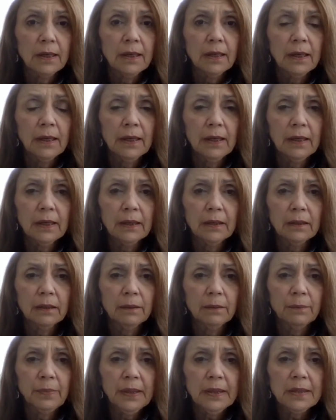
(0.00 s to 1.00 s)
And
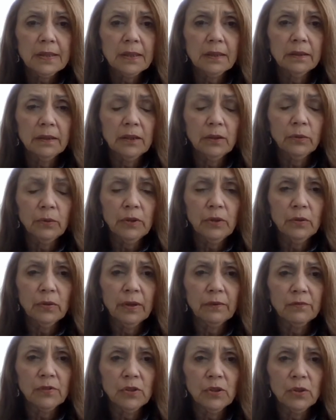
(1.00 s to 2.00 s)
basically what you
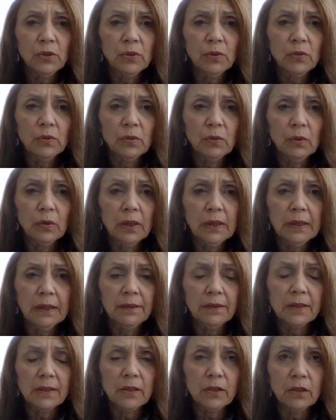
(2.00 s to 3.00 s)
have to do, and
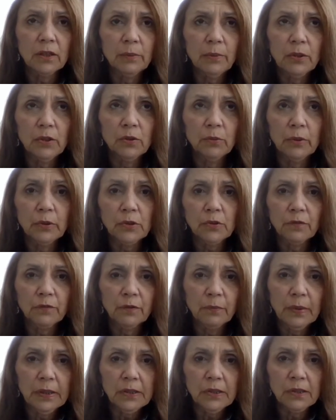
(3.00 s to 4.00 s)
this is going to be too much
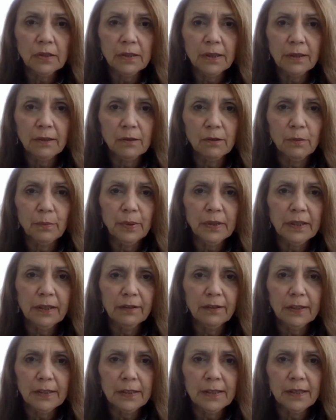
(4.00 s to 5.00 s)
information, I know, but I
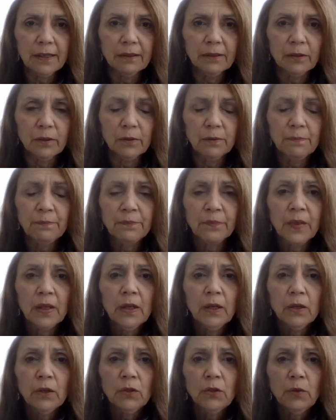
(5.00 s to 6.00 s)
got to tell you,
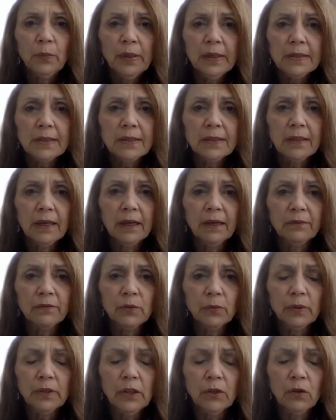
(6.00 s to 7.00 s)
you basically have to
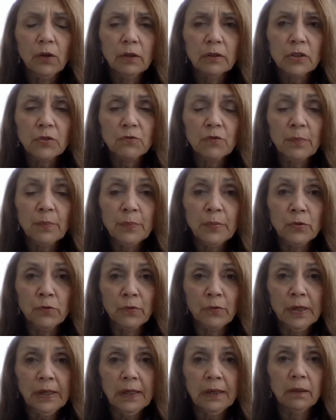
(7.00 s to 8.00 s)
what they call strip the
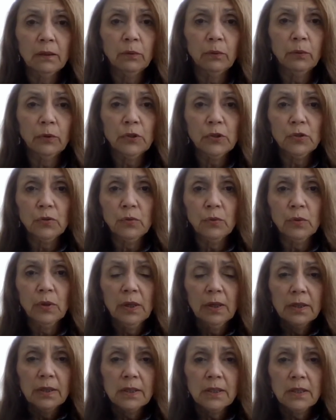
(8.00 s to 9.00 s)
drain, which you
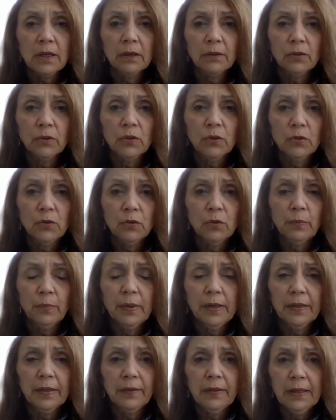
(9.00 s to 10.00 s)
start the tube
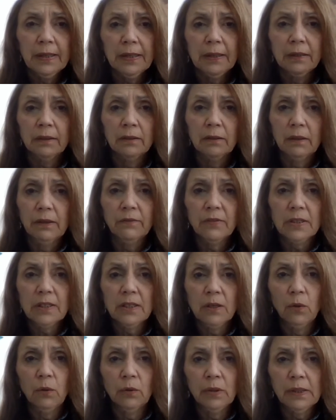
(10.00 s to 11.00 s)
on the end, obviously
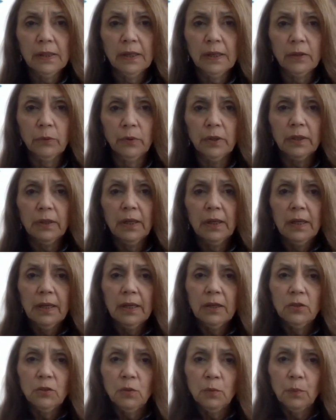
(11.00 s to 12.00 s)
holding onto it,
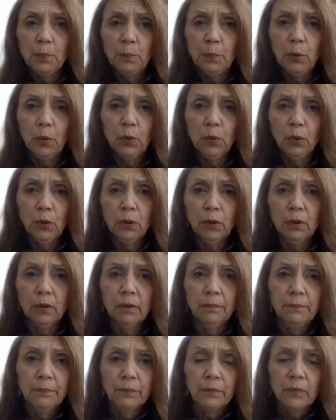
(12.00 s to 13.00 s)
and you pull
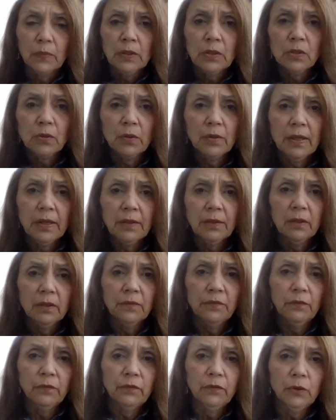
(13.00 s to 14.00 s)
so that the
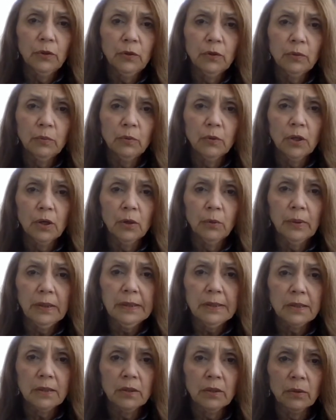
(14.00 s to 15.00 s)
fluid will go
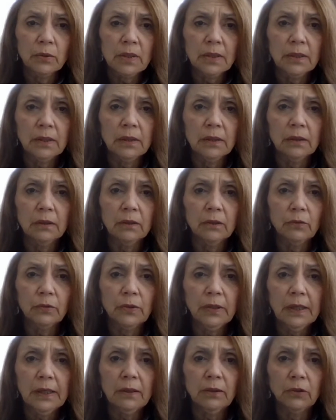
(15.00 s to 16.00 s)
into those little
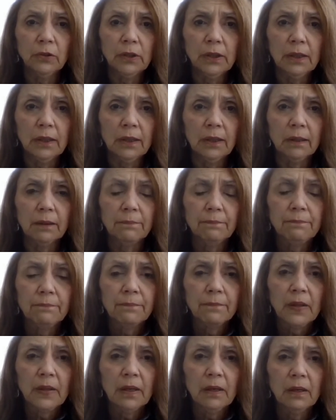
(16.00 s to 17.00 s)
grenade-looking
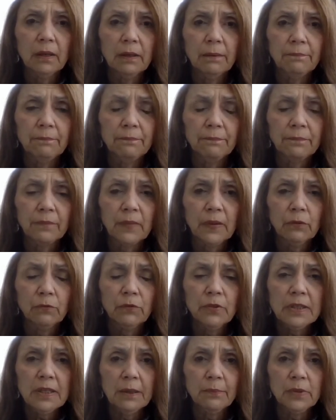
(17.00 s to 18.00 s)

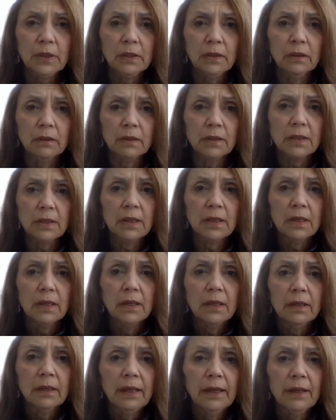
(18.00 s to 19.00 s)
receptacles.
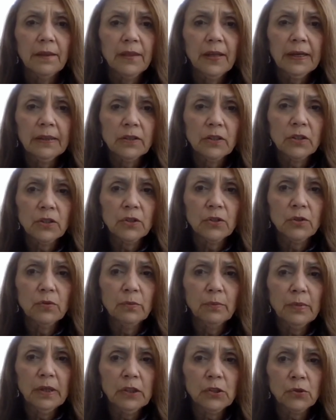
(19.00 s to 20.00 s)
And that's to
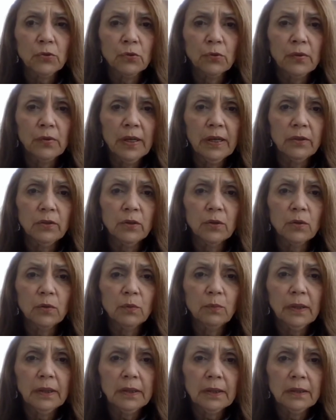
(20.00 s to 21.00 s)
make sure that no
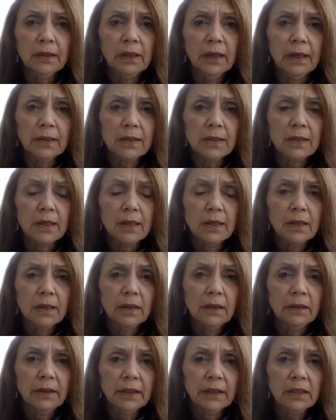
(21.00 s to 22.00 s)
blood clots
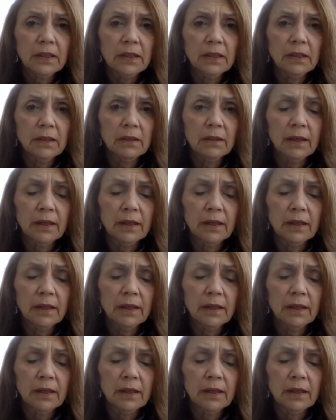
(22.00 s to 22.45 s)
collect in